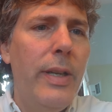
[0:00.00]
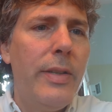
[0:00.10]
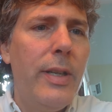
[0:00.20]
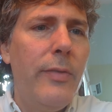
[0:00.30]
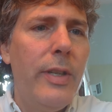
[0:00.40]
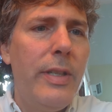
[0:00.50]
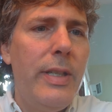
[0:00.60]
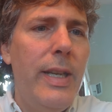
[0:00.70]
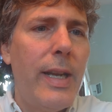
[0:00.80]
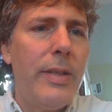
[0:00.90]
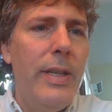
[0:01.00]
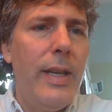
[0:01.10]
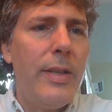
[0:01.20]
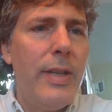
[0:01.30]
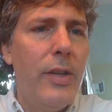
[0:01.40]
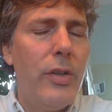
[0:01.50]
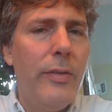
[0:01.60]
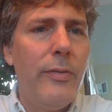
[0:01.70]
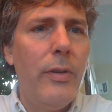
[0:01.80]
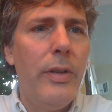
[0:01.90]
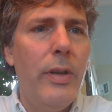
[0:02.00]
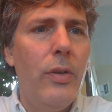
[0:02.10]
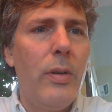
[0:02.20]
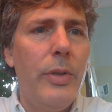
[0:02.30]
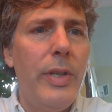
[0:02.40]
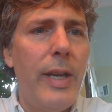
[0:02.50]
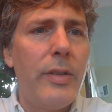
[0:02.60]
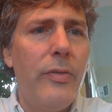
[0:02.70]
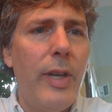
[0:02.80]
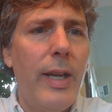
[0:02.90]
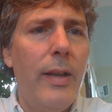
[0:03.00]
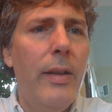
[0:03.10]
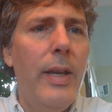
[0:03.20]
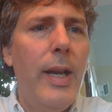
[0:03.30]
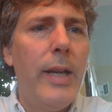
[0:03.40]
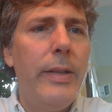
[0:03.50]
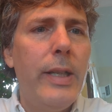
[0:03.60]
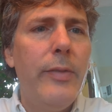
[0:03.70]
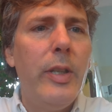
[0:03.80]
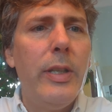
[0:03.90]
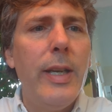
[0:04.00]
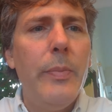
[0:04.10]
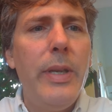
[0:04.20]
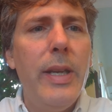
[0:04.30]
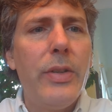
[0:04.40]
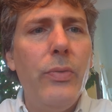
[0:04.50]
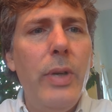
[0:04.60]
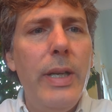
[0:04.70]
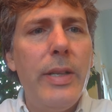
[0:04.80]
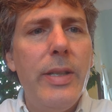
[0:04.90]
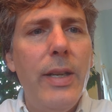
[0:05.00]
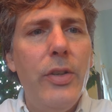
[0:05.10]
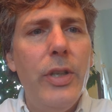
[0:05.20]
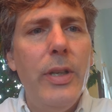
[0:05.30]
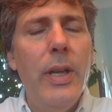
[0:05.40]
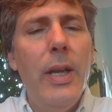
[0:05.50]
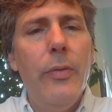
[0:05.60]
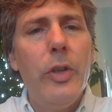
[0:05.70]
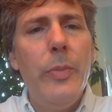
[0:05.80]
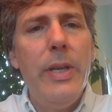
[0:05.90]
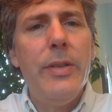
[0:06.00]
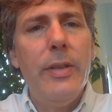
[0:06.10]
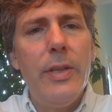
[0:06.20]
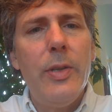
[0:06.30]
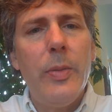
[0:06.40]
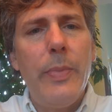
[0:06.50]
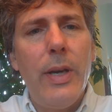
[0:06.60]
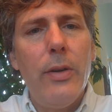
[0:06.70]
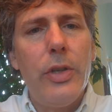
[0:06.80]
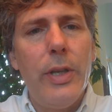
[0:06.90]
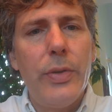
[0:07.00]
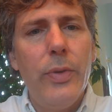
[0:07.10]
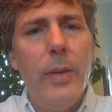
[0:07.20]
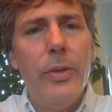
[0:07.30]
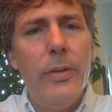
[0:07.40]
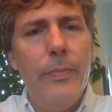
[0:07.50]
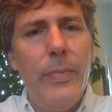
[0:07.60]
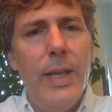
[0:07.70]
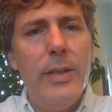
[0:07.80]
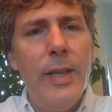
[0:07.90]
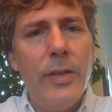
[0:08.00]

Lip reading: instead of a txt extension for a normal text file, I'm going to give it the .ps1 extension, which means that this is a PowerShell script. It's a text